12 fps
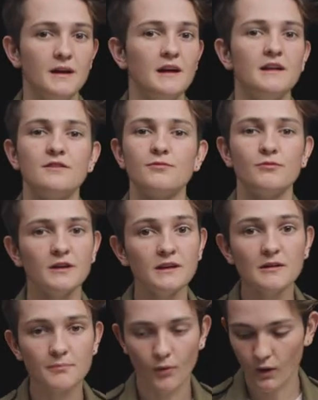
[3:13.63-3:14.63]
It's
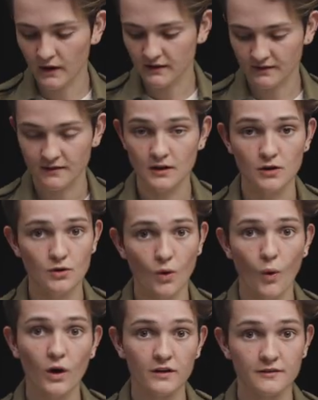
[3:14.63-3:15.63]
really important to see
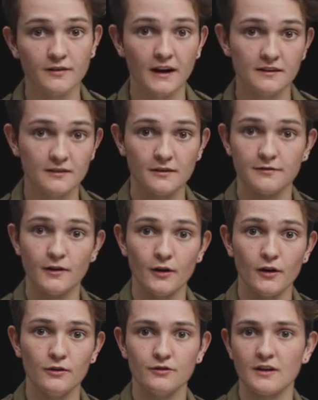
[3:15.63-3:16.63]
your device in the
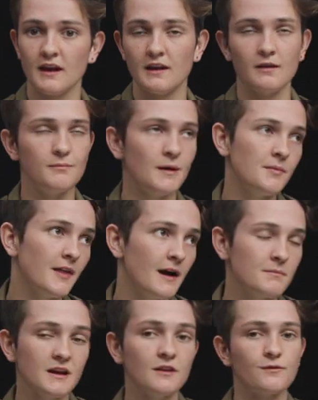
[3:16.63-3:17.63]
photos, and maybe
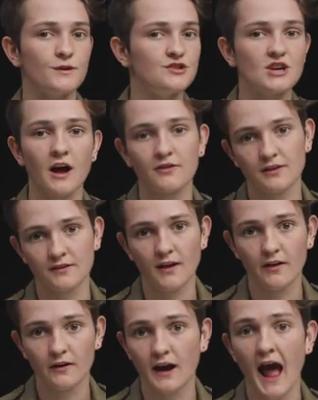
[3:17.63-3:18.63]
that means reaching out to the
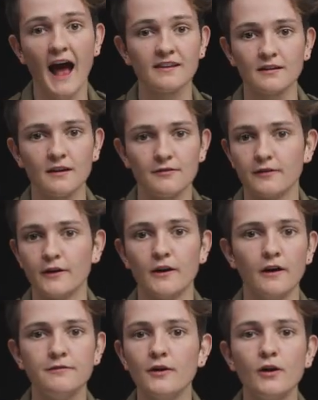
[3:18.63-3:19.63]
seller and asking
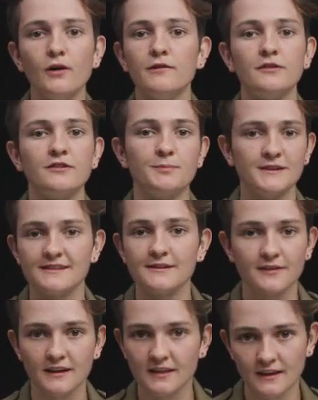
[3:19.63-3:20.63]
for a photo of a
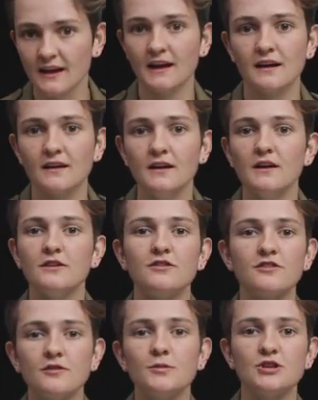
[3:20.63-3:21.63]
specific thing,
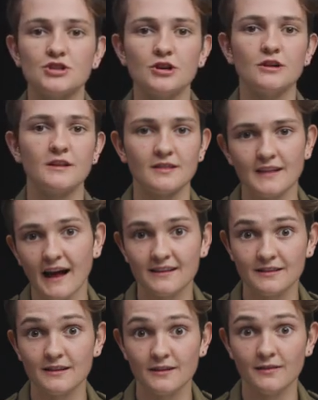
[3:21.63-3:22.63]
just to be sure that
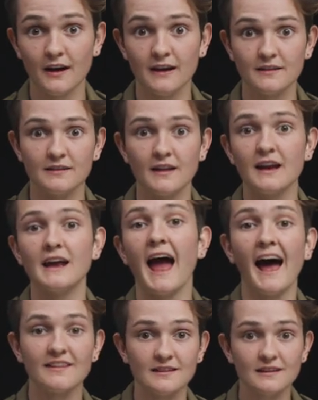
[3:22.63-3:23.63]
that's the device and that he
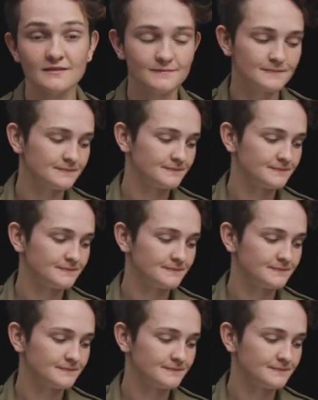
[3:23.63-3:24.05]
has it.